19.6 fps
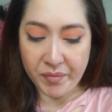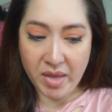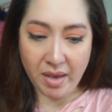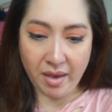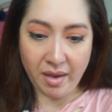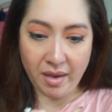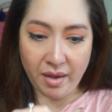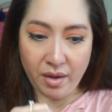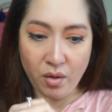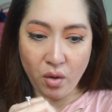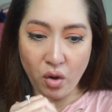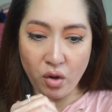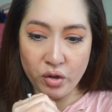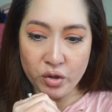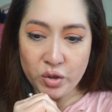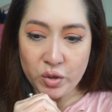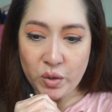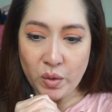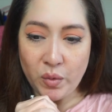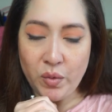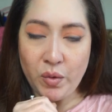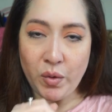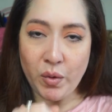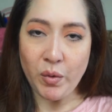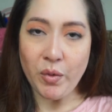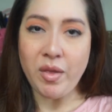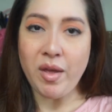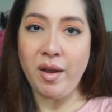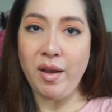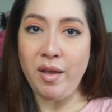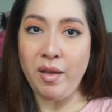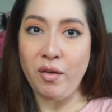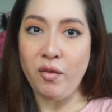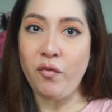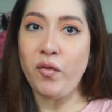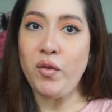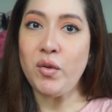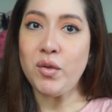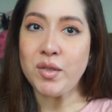And also know that
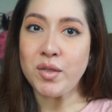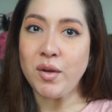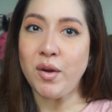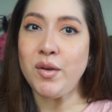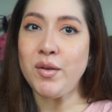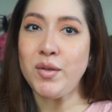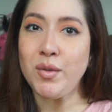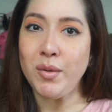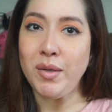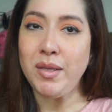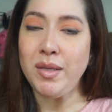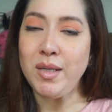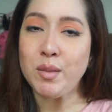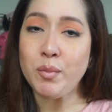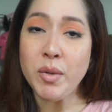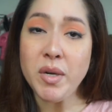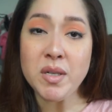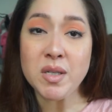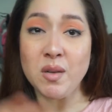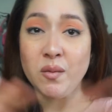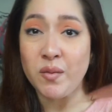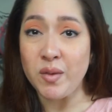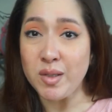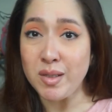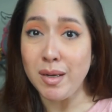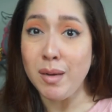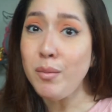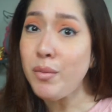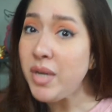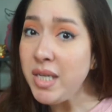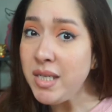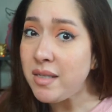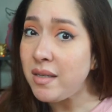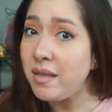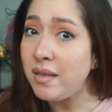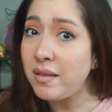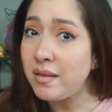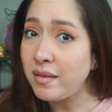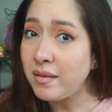if you start doing these books and for some
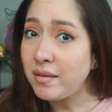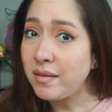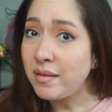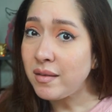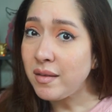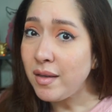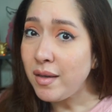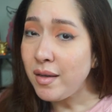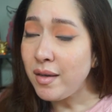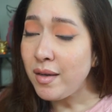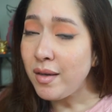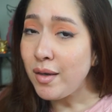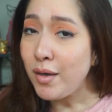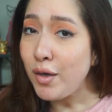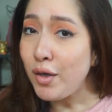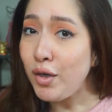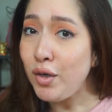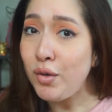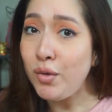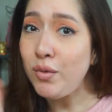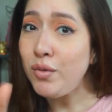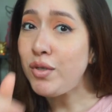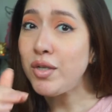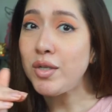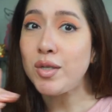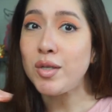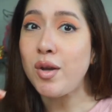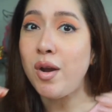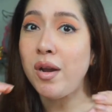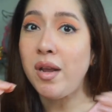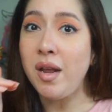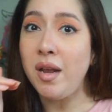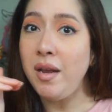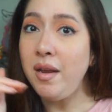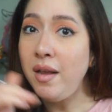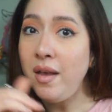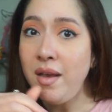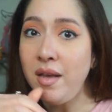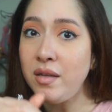reason you just start
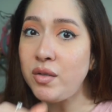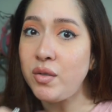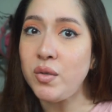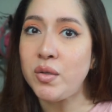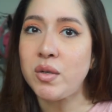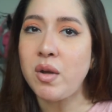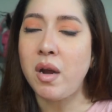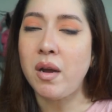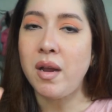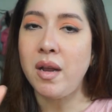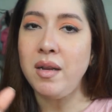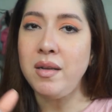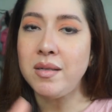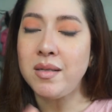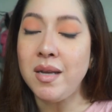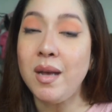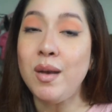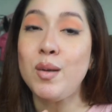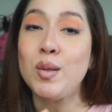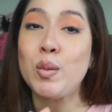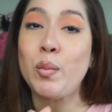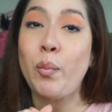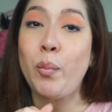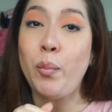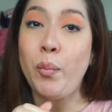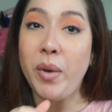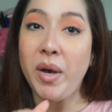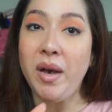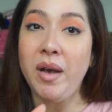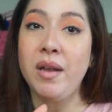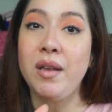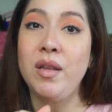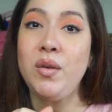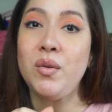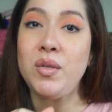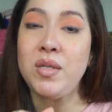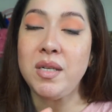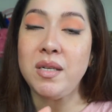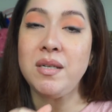getting hits, you start getting sales, but
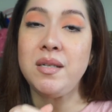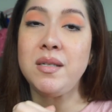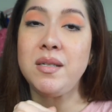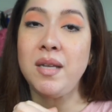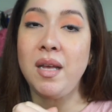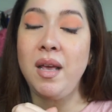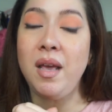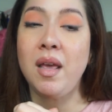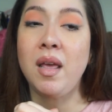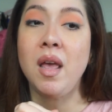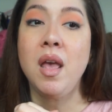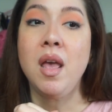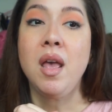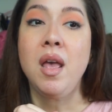you didn't take